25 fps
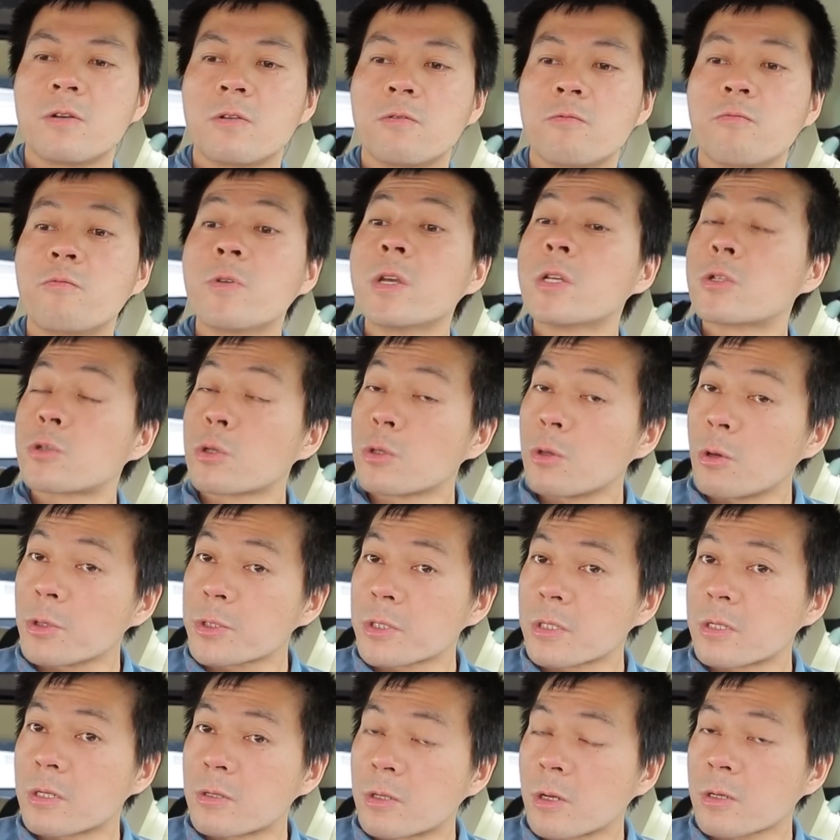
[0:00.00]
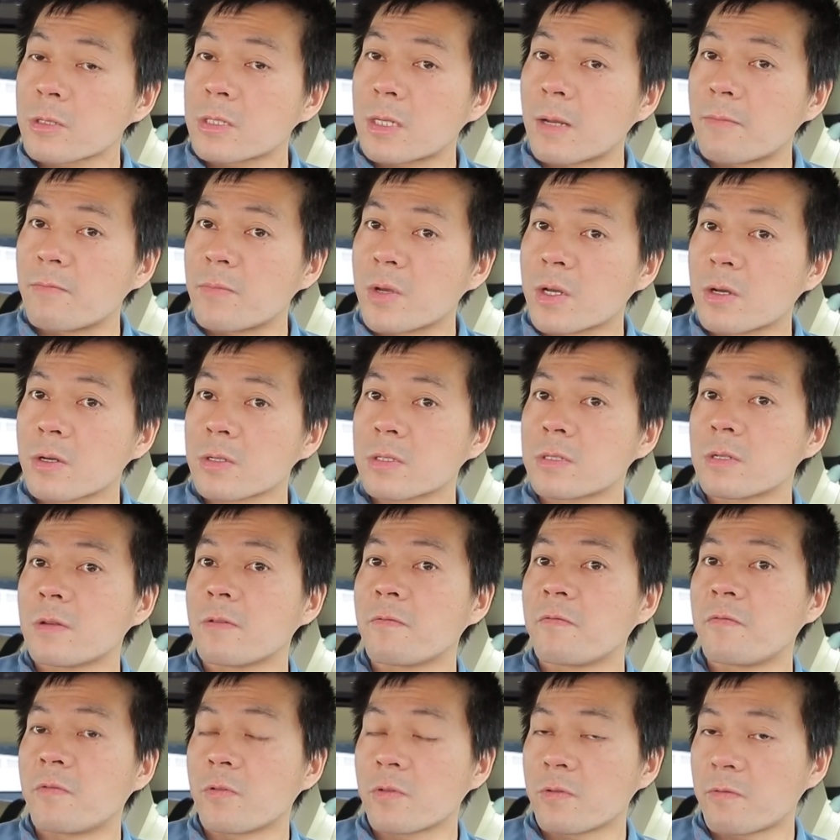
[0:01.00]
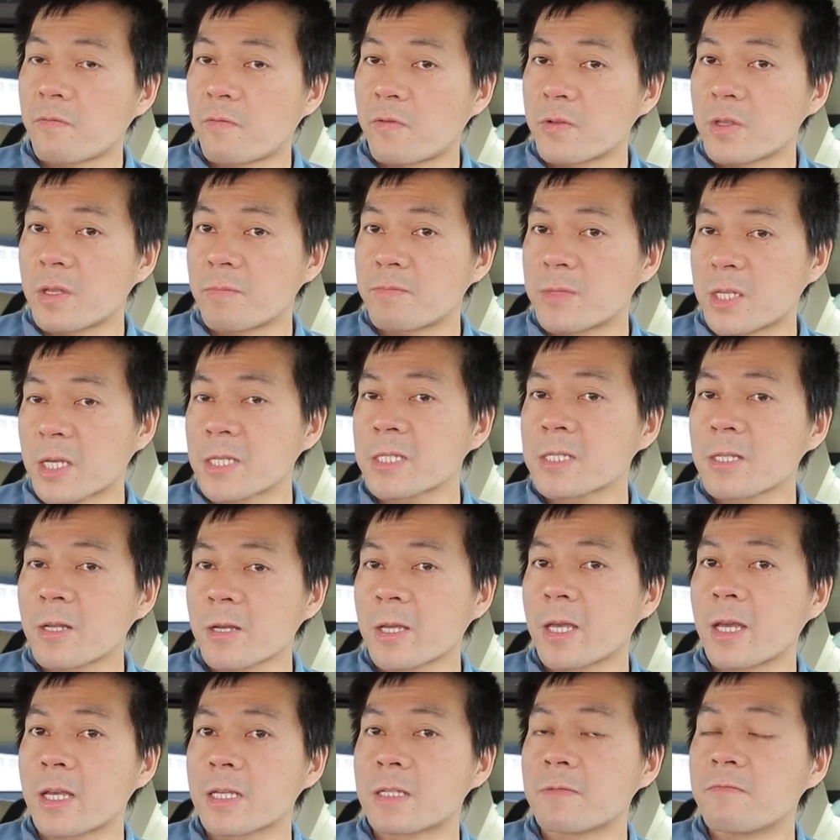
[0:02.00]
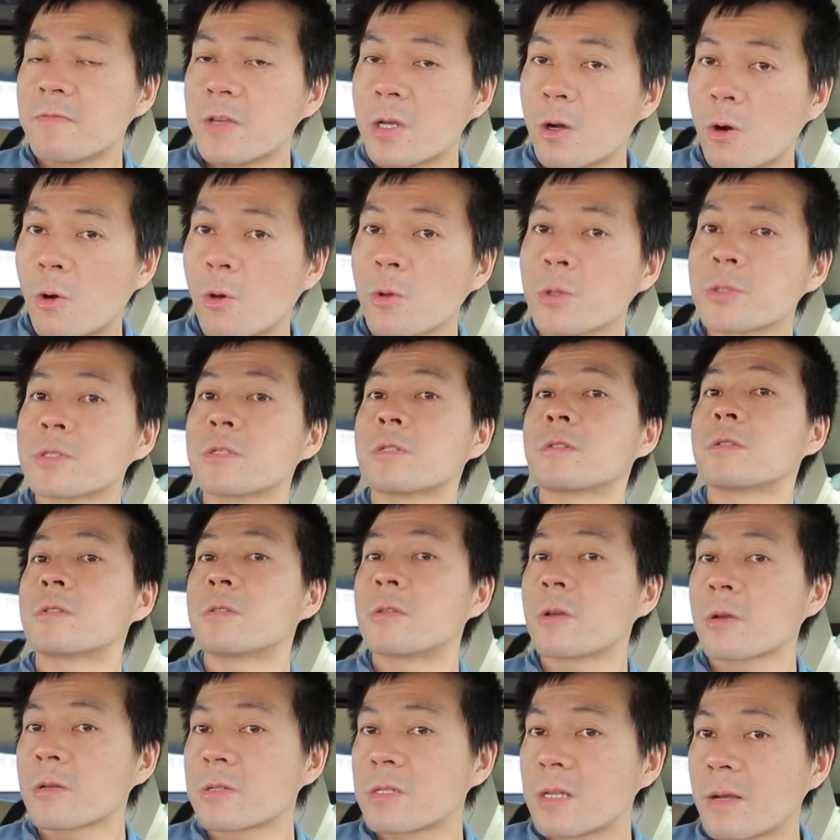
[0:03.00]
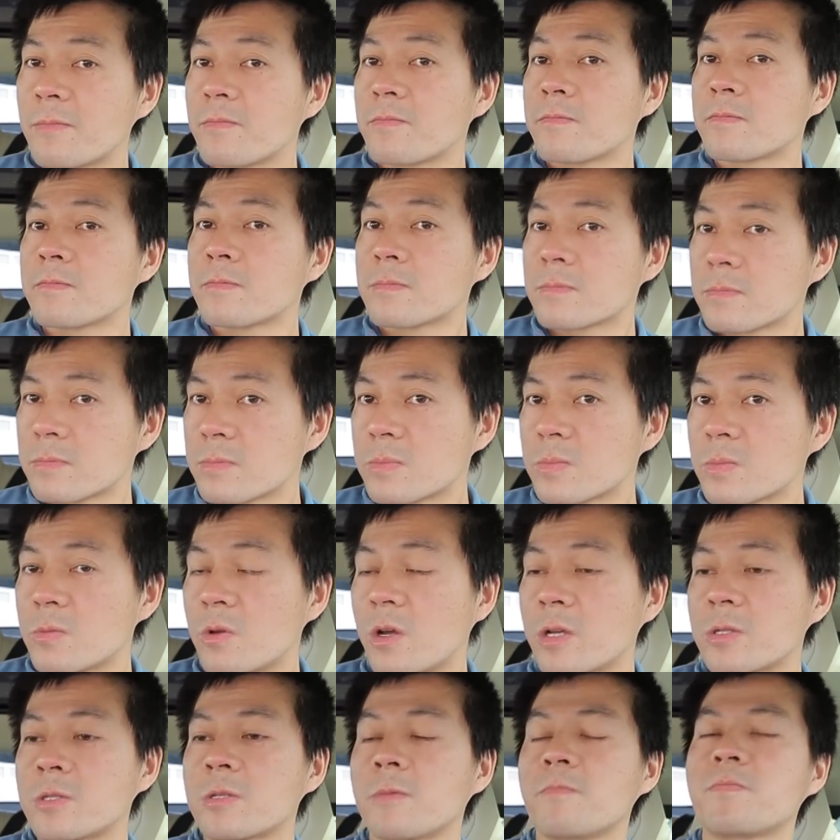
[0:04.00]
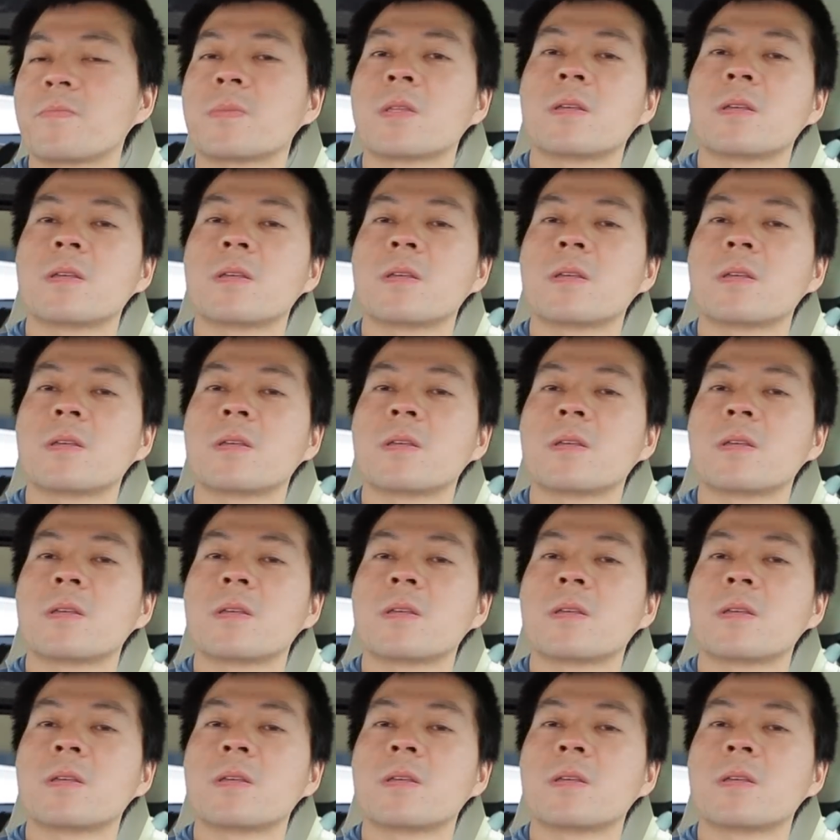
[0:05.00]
we should also deduct them, because for the Tesla case, we also deduct them, right?